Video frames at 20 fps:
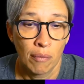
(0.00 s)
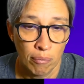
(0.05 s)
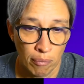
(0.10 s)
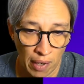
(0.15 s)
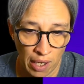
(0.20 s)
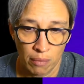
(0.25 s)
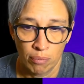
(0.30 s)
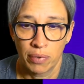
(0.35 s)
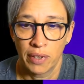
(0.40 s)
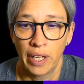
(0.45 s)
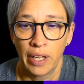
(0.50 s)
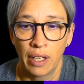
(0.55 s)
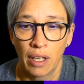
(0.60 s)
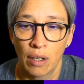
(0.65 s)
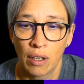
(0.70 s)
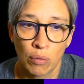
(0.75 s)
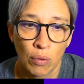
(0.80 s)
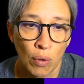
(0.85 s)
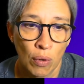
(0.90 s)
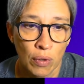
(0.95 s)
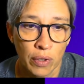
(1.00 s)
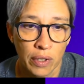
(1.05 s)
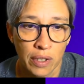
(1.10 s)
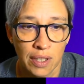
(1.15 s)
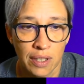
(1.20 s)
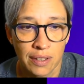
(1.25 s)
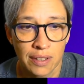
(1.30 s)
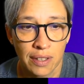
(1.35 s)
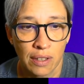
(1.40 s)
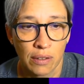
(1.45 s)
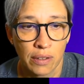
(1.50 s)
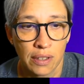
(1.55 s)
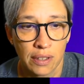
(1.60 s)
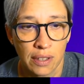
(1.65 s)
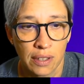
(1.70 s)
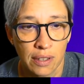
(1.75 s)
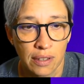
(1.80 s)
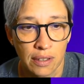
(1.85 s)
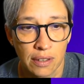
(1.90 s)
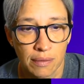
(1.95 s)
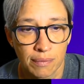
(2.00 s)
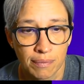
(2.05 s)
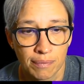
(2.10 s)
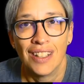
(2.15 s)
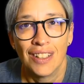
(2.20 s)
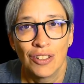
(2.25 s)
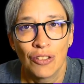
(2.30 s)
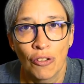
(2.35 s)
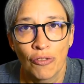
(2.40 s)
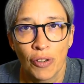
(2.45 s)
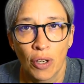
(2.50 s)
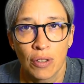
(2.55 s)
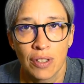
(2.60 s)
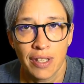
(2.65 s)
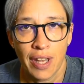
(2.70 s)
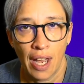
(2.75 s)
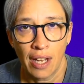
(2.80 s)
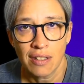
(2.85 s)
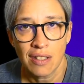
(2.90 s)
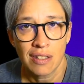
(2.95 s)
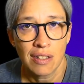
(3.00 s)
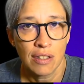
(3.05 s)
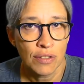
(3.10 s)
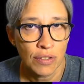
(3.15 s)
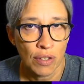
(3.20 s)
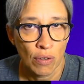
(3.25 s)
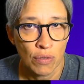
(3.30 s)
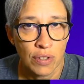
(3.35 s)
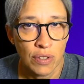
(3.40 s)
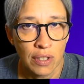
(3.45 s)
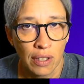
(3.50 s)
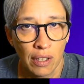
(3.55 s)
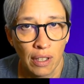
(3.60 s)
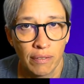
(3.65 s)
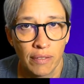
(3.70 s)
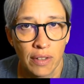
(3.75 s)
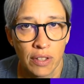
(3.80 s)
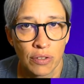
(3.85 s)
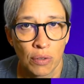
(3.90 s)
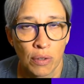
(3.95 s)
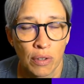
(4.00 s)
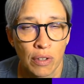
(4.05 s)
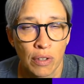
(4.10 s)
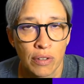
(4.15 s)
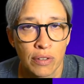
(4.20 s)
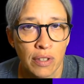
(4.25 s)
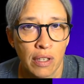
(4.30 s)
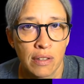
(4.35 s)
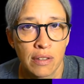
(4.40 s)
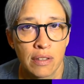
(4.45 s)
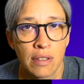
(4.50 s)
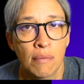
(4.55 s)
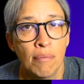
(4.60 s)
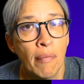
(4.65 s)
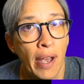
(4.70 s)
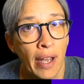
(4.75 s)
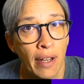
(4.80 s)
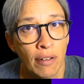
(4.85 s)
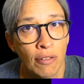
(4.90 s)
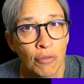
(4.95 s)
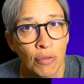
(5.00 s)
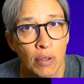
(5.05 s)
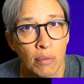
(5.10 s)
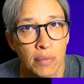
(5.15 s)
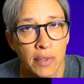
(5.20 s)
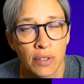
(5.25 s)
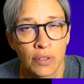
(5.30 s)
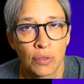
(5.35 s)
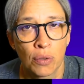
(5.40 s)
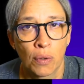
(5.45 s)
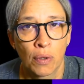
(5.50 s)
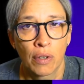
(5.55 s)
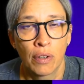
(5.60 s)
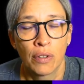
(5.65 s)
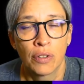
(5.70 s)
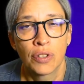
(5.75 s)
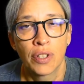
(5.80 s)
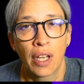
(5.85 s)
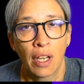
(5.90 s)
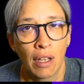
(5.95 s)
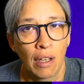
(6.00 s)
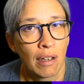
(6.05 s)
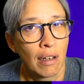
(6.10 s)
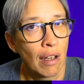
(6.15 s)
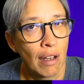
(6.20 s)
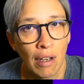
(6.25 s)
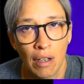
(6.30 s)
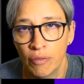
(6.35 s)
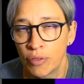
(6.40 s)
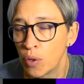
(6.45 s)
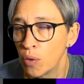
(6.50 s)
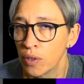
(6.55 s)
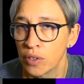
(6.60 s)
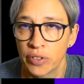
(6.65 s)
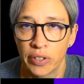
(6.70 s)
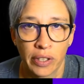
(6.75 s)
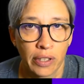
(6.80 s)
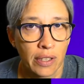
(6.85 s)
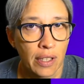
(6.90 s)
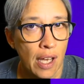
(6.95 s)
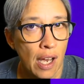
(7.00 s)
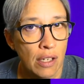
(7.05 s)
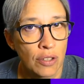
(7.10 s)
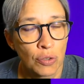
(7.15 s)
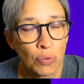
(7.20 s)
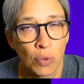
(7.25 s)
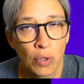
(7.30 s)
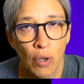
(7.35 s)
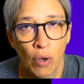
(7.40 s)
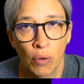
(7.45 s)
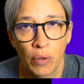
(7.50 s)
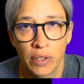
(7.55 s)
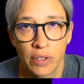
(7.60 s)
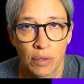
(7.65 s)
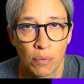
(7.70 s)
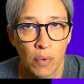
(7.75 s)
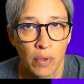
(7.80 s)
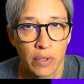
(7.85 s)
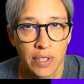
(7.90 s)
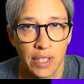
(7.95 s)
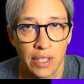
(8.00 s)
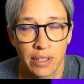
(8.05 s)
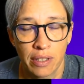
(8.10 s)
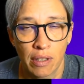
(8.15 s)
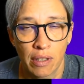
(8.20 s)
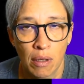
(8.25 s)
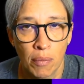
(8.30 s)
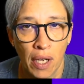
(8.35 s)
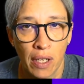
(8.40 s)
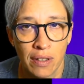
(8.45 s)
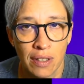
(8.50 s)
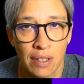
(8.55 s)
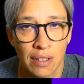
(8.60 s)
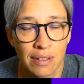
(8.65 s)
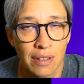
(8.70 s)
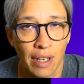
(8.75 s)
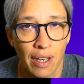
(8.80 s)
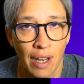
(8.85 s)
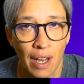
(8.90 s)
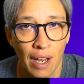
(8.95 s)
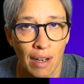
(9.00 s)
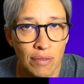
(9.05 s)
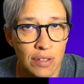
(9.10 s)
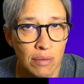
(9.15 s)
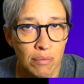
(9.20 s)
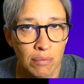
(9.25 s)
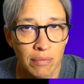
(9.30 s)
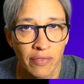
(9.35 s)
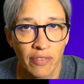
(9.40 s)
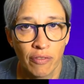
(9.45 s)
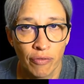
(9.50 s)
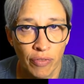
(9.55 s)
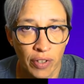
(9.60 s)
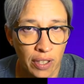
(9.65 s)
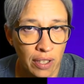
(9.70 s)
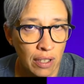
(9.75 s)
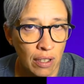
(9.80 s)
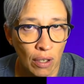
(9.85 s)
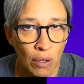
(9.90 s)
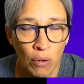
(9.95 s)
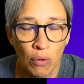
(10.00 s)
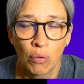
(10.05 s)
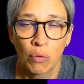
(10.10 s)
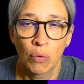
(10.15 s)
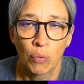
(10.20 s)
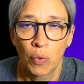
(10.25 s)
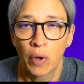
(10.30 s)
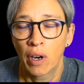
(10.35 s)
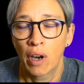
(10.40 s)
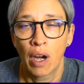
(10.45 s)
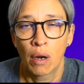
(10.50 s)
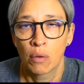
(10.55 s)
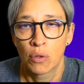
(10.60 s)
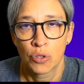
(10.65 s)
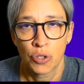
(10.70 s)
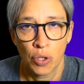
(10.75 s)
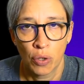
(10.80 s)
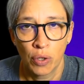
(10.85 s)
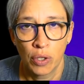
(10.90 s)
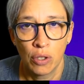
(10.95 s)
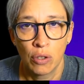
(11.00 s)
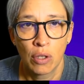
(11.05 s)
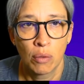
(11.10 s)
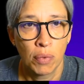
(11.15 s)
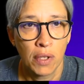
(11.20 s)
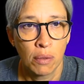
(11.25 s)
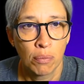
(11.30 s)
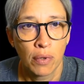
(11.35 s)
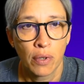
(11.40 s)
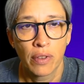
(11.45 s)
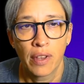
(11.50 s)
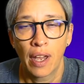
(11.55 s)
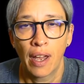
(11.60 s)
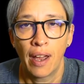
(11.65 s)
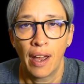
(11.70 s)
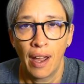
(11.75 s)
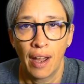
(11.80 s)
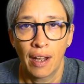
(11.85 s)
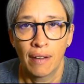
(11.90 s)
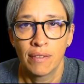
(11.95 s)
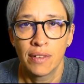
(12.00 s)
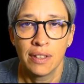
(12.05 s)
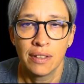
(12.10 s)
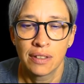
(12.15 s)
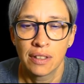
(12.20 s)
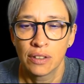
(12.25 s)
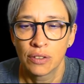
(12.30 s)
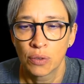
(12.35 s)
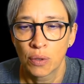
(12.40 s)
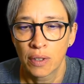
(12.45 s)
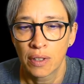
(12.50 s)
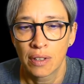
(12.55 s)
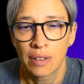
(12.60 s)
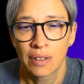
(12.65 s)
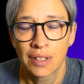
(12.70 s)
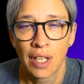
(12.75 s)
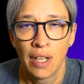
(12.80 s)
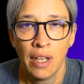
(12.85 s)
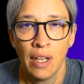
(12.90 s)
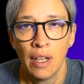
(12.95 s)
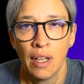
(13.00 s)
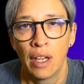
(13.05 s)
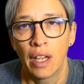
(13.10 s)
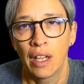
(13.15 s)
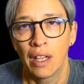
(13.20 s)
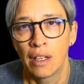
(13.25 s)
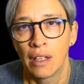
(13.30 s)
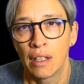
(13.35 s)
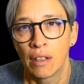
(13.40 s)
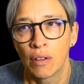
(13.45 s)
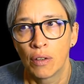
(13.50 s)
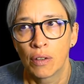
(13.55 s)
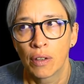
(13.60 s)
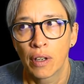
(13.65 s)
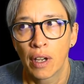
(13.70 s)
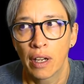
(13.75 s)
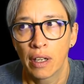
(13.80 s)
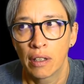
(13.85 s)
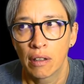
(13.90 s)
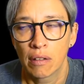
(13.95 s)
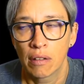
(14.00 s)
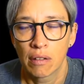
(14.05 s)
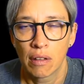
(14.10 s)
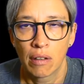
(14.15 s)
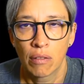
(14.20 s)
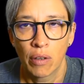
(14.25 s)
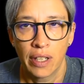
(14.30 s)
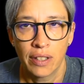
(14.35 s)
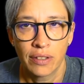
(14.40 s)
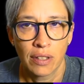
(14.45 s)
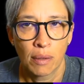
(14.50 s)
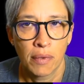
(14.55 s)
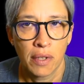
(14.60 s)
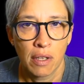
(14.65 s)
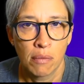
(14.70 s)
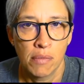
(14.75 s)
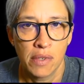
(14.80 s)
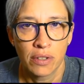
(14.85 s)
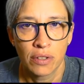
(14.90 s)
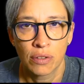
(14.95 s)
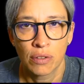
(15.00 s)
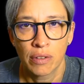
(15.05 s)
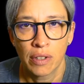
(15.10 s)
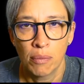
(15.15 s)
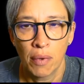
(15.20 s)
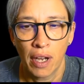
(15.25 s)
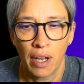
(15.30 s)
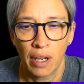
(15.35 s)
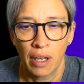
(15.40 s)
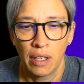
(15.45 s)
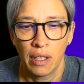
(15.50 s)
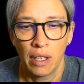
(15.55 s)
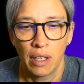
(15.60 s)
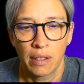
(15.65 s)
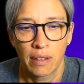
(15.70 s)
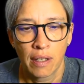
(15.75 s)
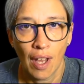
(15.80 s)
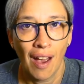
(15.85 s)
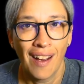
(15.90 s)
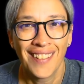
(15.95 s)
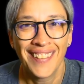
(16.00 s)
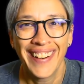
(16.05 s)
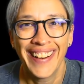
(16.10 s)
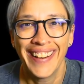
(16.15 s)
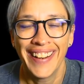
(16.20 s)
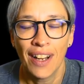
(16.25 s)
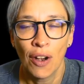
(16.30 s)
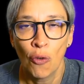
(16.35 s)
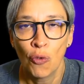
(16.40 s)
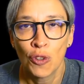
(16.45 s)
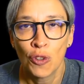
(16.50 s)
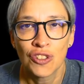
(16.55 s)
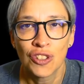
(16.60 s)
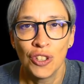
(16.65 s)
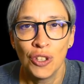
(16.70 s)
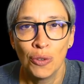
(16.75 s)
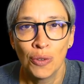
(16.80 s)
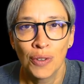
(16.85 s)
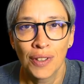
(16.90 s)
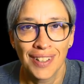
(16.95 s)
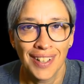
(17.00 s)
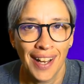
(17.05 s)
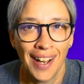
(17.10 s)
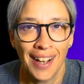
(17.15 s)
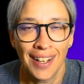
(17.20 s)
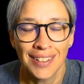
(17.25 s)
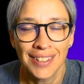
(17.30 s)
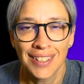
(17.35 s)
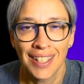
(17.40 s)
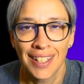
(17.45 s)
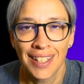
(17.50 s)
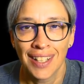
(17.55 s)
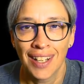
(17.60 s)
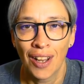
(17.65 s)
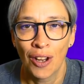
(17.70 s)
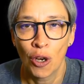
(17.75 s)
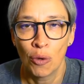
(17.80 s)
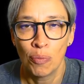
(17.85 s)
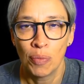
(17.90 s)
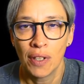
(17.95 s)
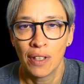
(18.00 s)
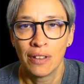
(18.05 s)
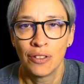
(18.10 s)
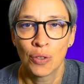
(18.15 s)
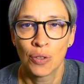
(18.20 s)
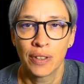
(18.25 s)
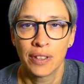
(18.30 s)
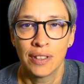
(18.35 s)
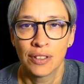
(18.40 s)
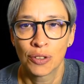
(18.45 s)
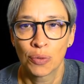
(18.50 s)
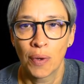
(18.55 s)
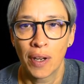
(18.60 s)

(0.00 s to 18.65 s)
may play a role in these illnesses. So folks, that's dissociative disorders and somatoform disorders. And of course, in class, we'll go into more detail about this. I have some video where I will show you the people that have these disorders, and it'll kind of erase some of the mystery behind it. All right, we'll see you in class, and I hope you enjoyed this